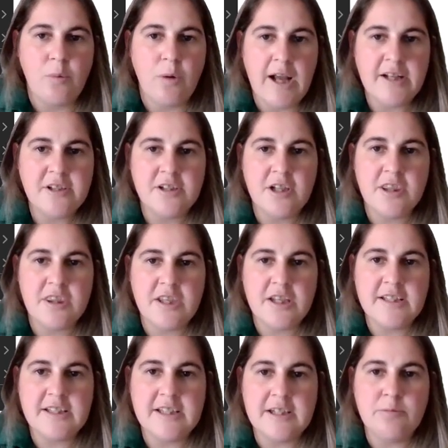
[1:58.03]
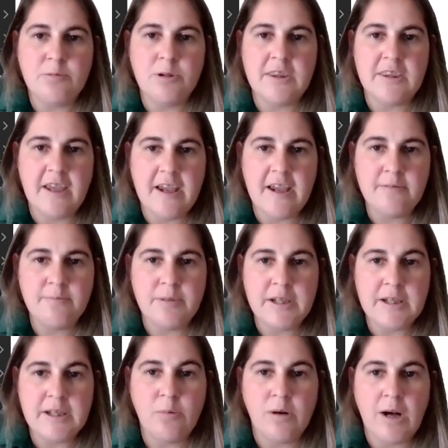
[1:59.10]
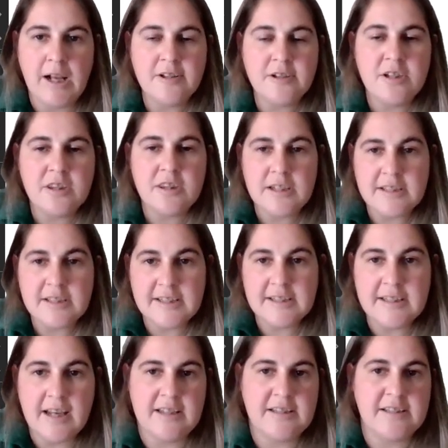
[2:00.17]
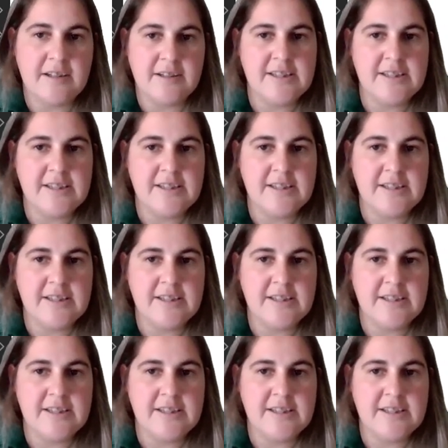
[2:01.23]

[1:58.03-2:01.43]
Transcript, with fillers: 1 to 30 would then be 1 to 30 days